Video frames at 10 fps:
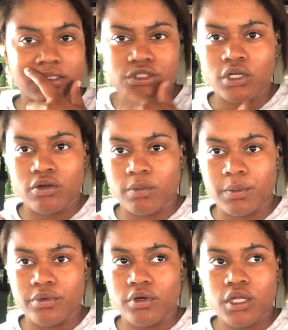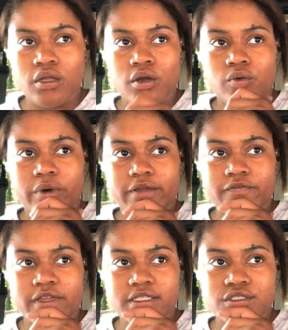just trying to remember. White
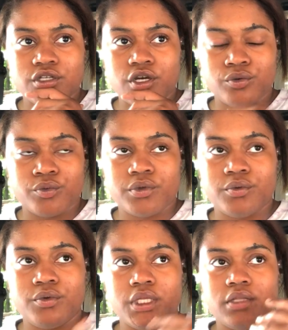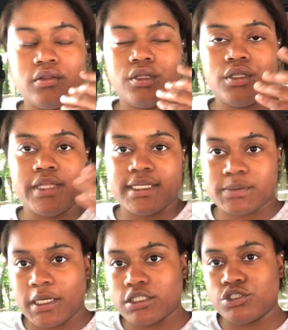phase, you know, they
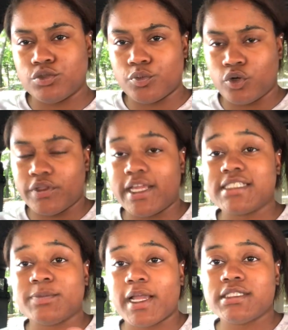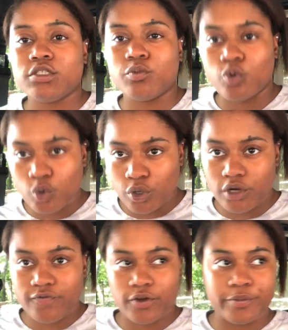expected
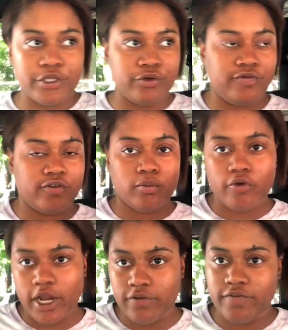more from you from red